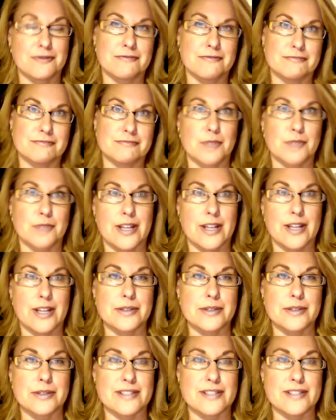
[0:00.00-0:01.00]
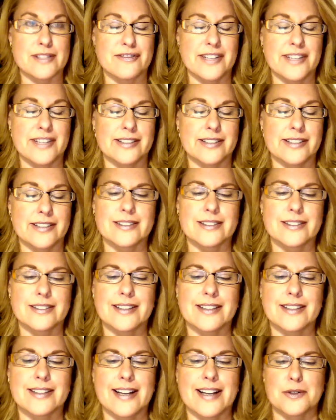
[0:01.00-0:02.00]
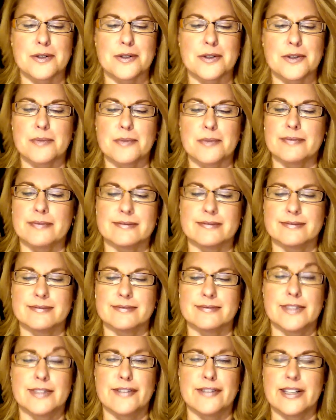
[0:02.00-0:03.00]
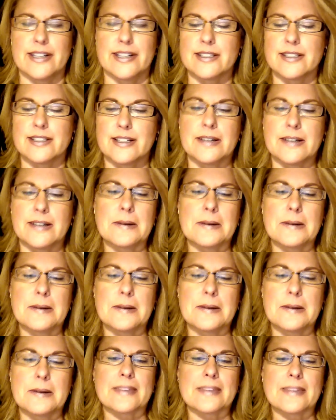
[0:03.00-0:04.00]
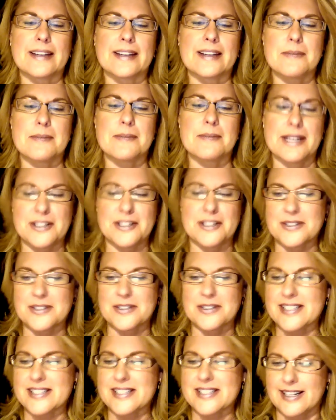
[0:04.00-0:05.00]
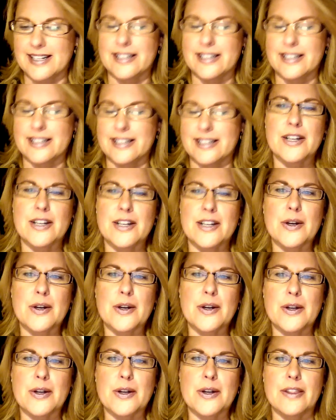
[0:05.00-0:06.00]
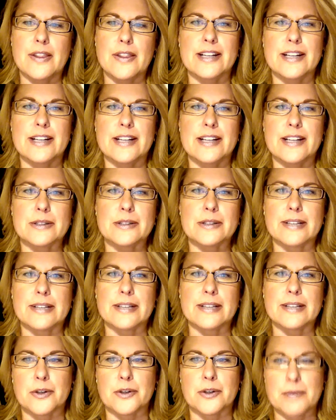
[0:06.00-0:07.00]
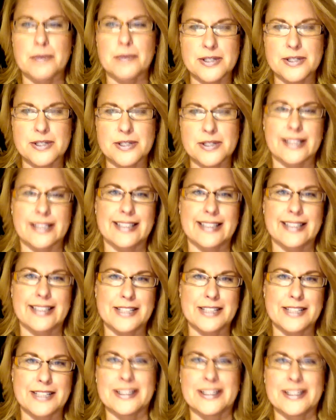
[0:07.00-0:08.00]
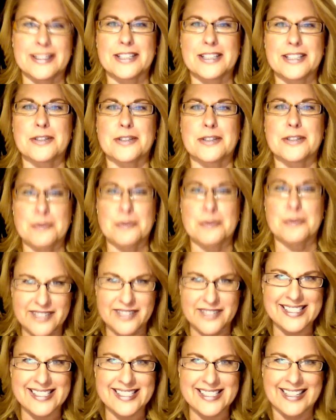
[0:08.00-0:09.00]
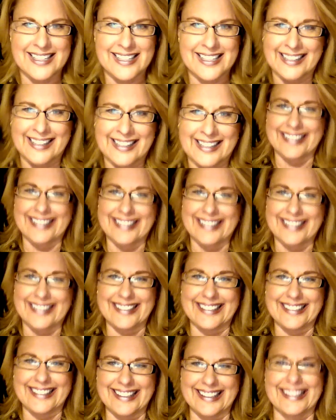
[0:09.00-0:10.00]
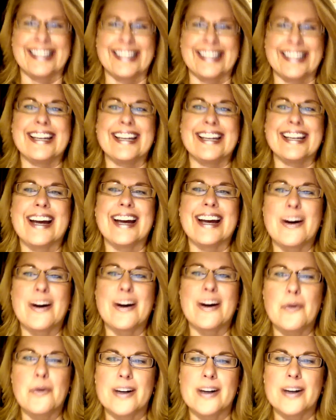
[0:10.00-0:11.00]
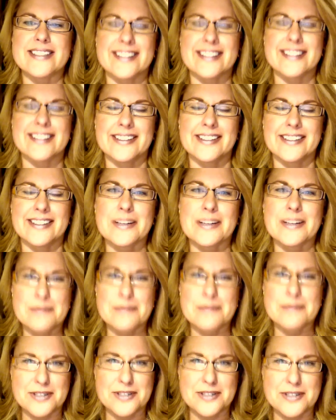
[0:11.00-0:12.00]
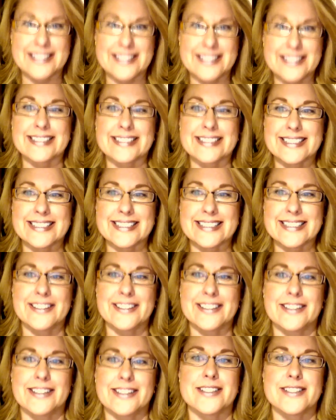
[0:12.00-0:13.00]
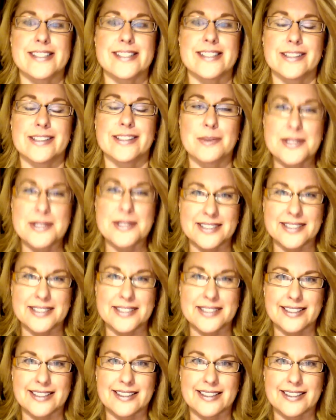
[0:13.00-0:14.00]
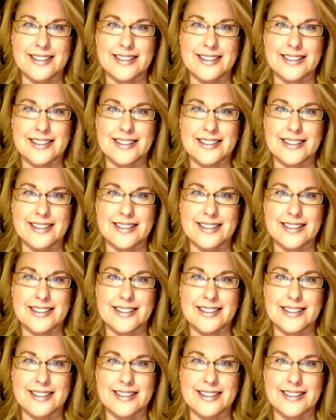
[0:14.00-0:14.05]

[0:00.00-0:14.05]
what I thought was a failed classroom event, my notes said, they don't like your music, they don't like your movies. Watch their dumb movies, listen to their silly music.